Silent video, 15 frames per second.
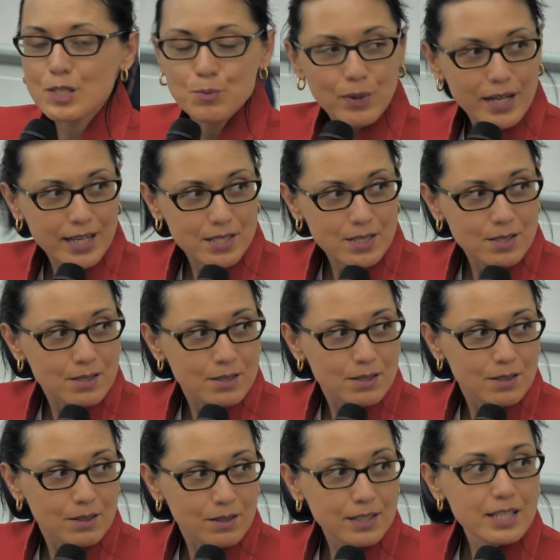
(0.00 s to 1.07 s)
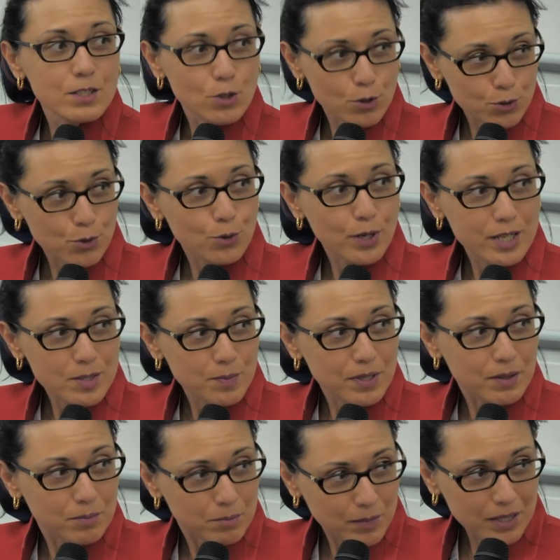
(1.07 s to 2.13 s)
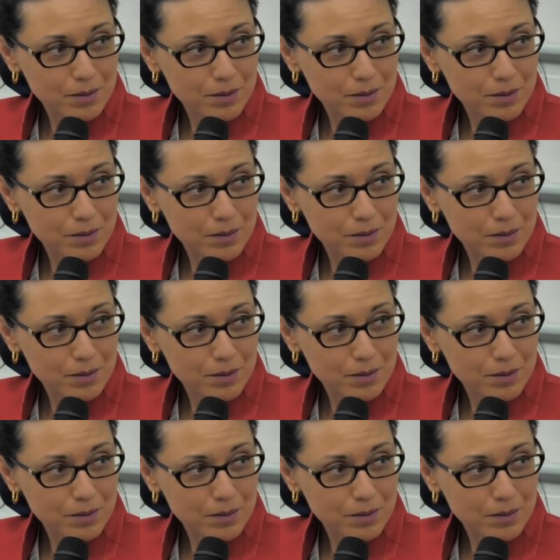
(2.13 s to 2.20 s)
place. This also has been,